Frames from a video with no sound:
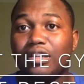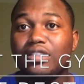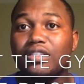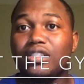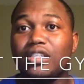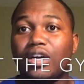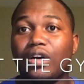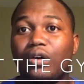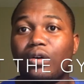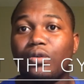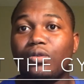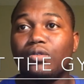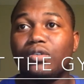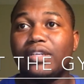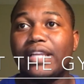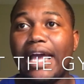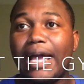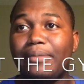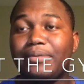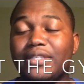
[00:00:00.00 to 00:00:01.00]
So
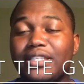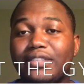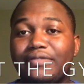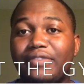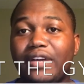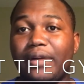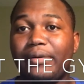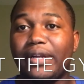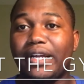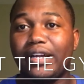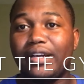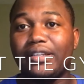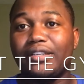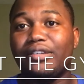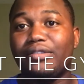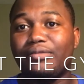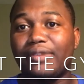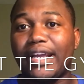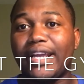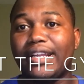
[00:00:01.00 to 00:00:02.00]
naps is very
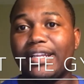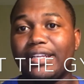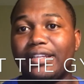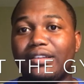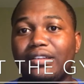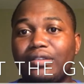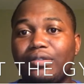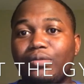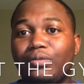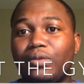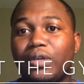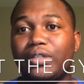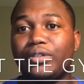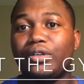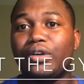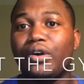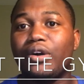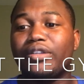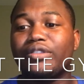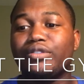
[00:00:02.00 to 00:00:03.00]
underrated when
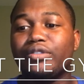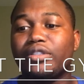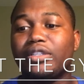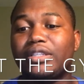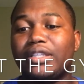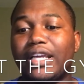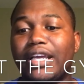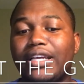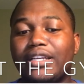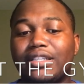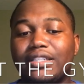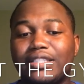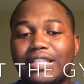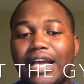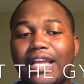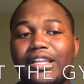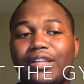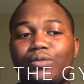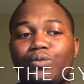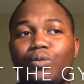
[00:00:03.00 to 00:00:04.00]
you're going through your day because
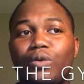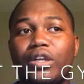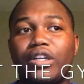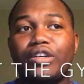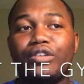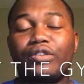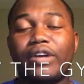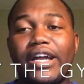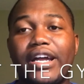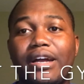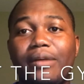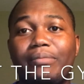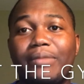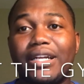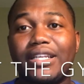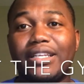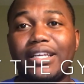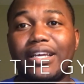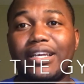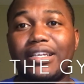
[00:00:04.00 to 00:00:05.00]
I didn't want to cram
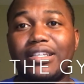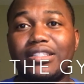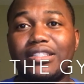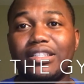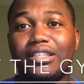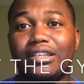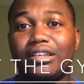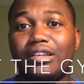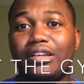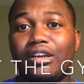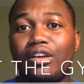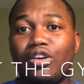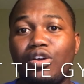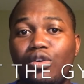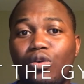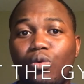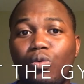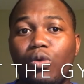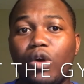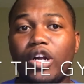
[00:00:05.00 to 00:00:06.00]
my day into
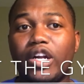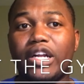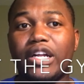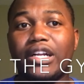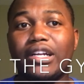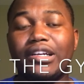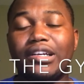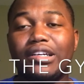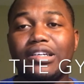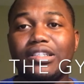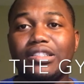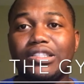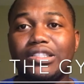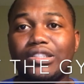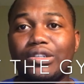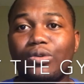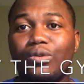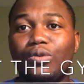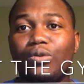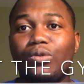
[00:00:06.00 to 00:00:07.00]
work,
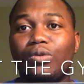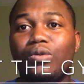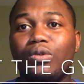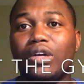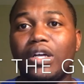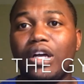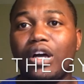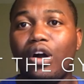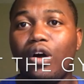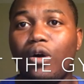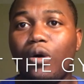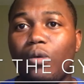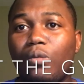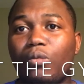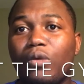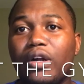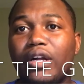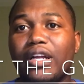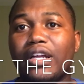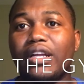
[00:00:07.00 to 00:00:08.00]
school,
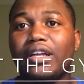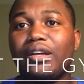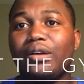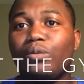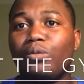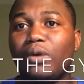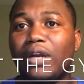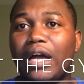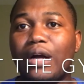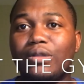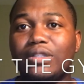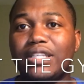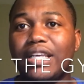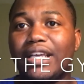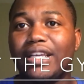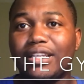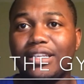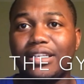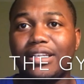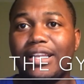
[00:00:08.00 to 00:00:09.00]
homework without
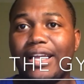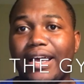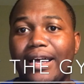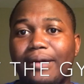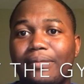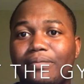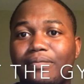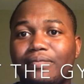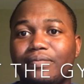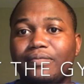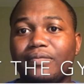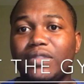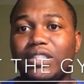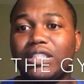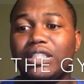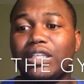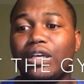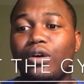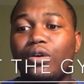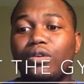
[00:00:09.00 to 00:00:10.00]
taking a nap.
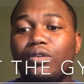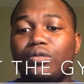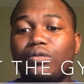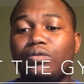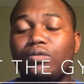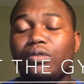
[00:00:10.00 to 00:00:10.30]
So